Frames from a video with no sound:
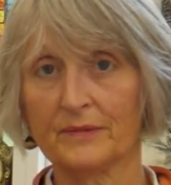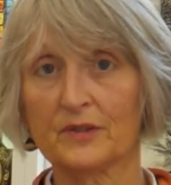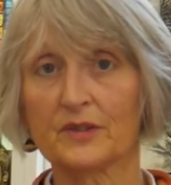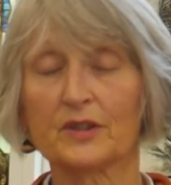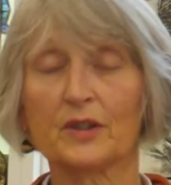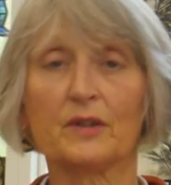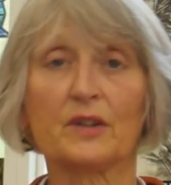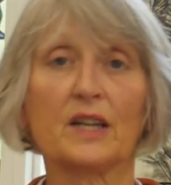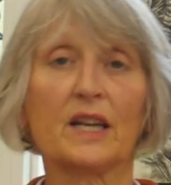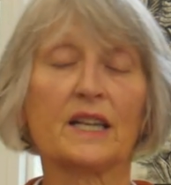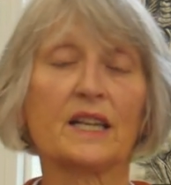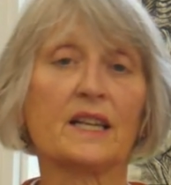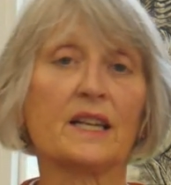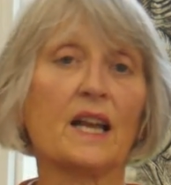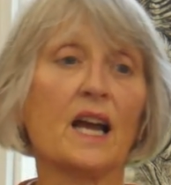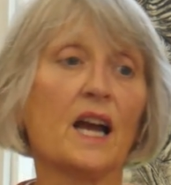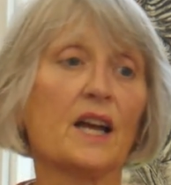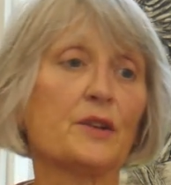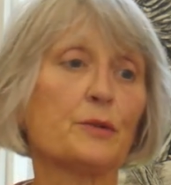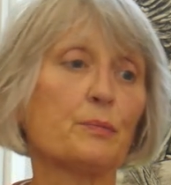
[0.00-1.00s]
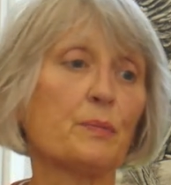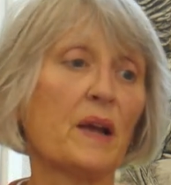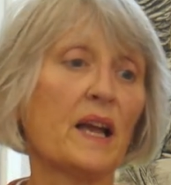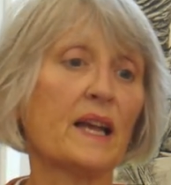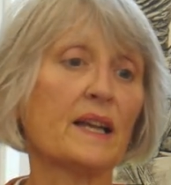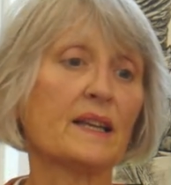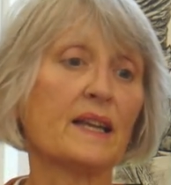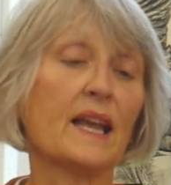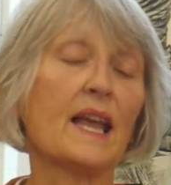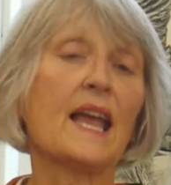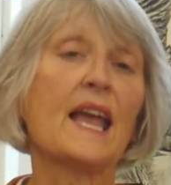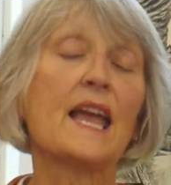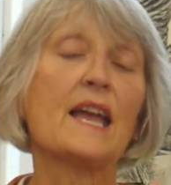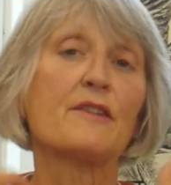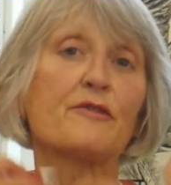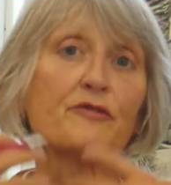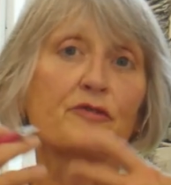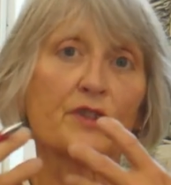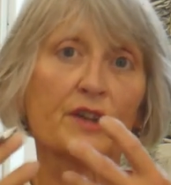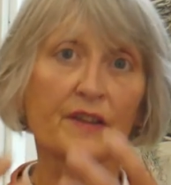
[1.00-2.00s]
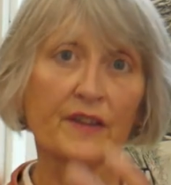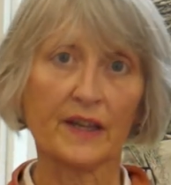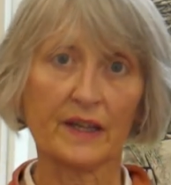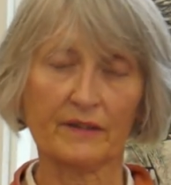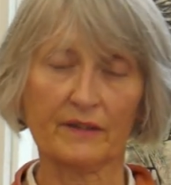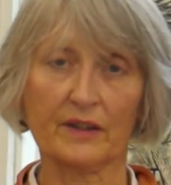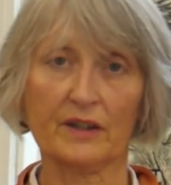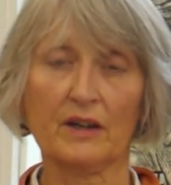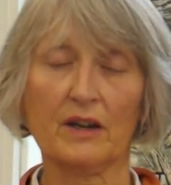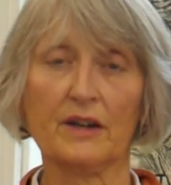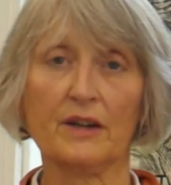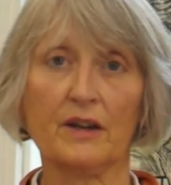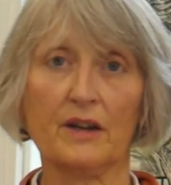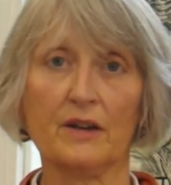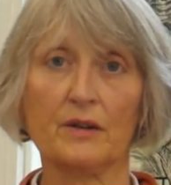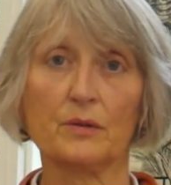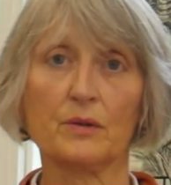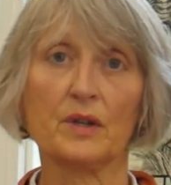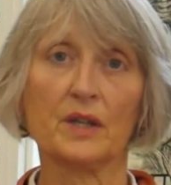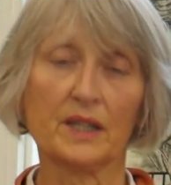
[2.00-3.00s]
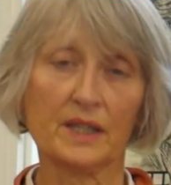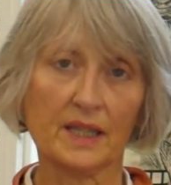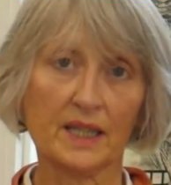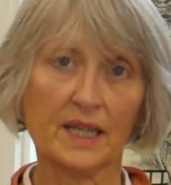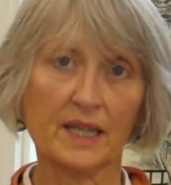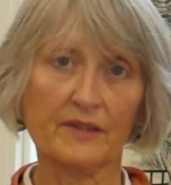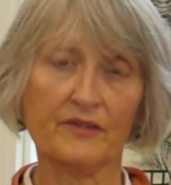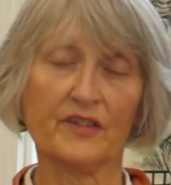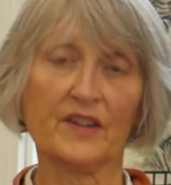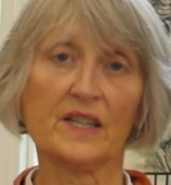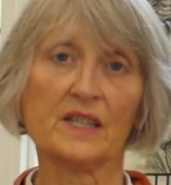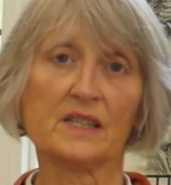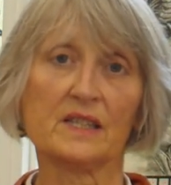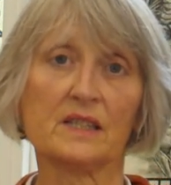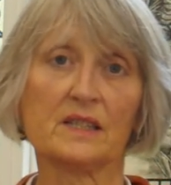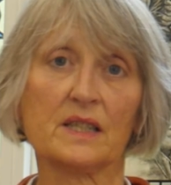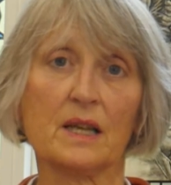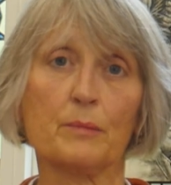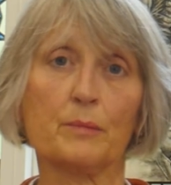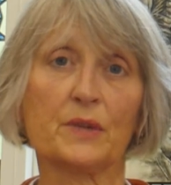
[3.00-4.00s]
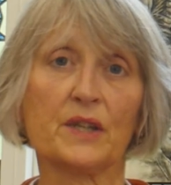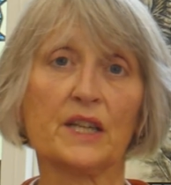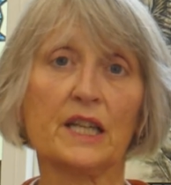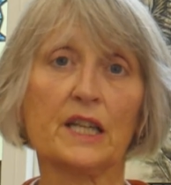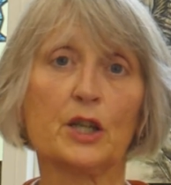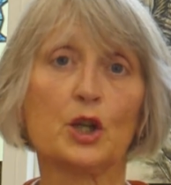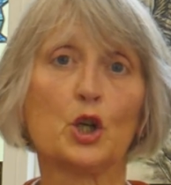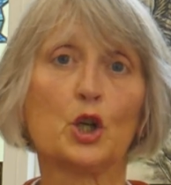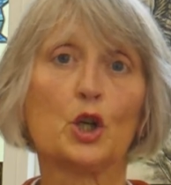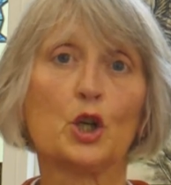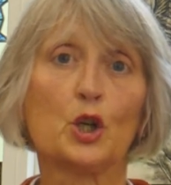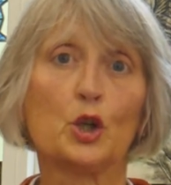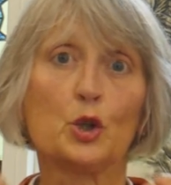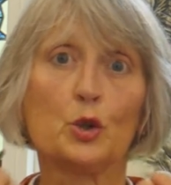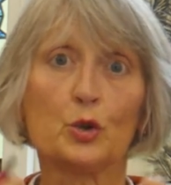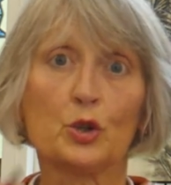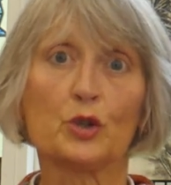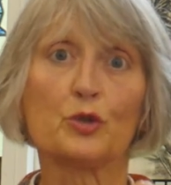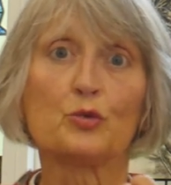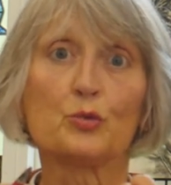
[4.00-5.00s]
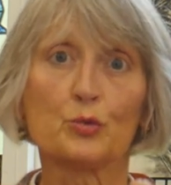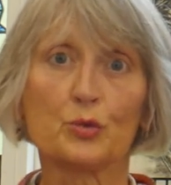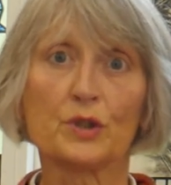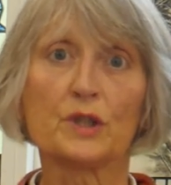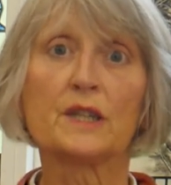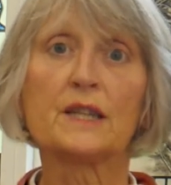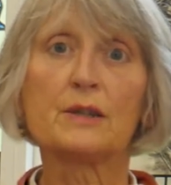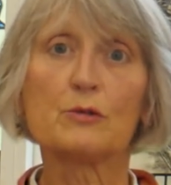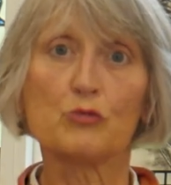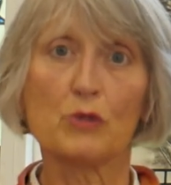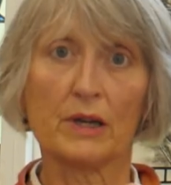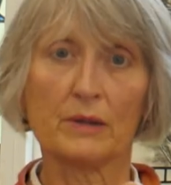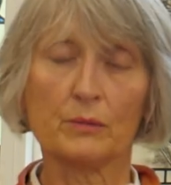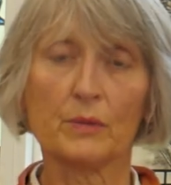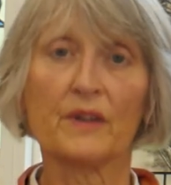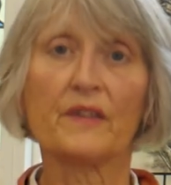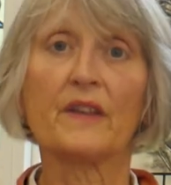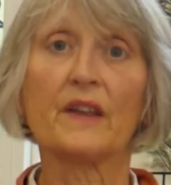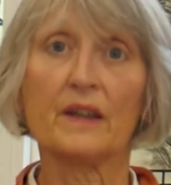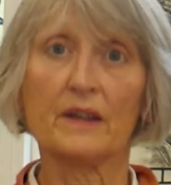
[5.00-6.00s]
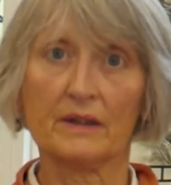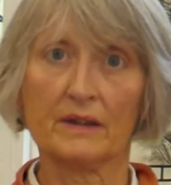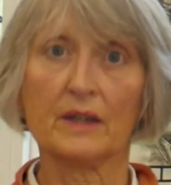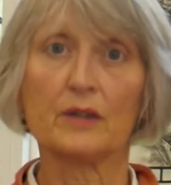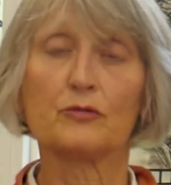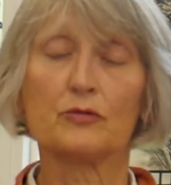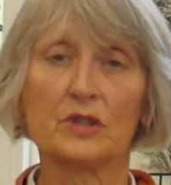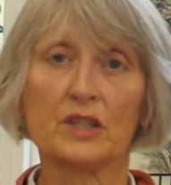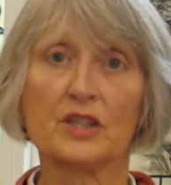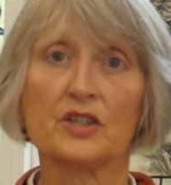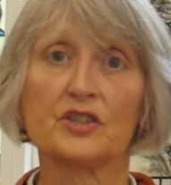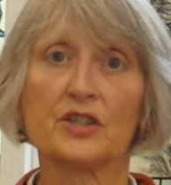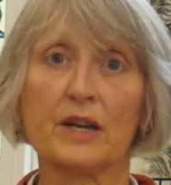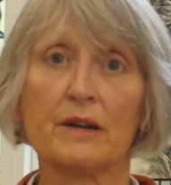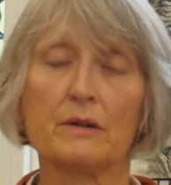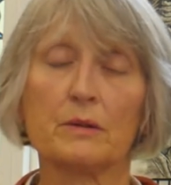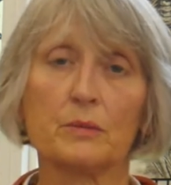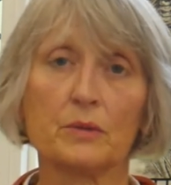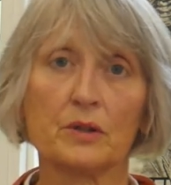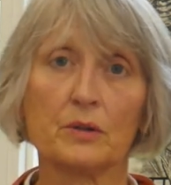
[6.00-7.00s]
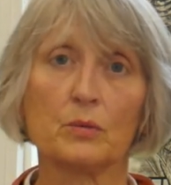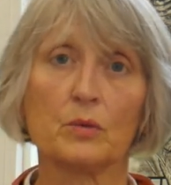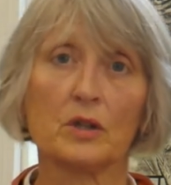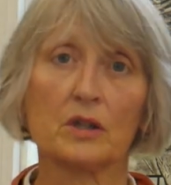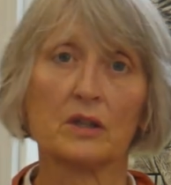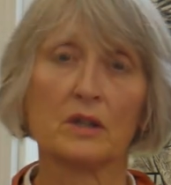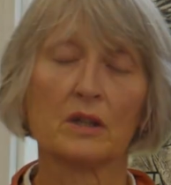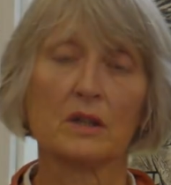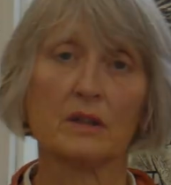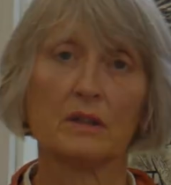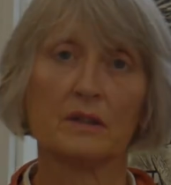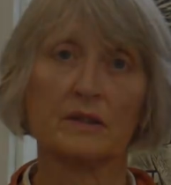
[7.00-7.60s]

so that I can unpack everything that I know and give this to somebody who can really run with it and really share it with the world.